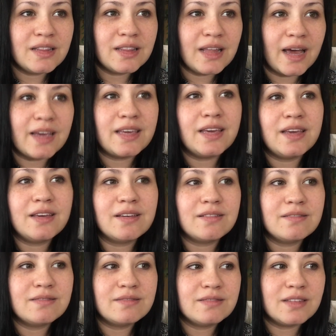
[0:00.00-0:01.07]

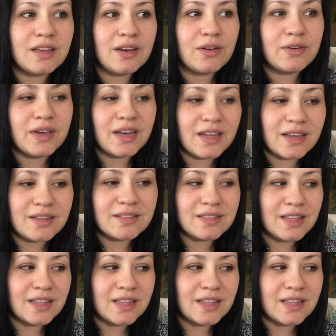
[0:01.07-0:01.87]
lacking, you know, getting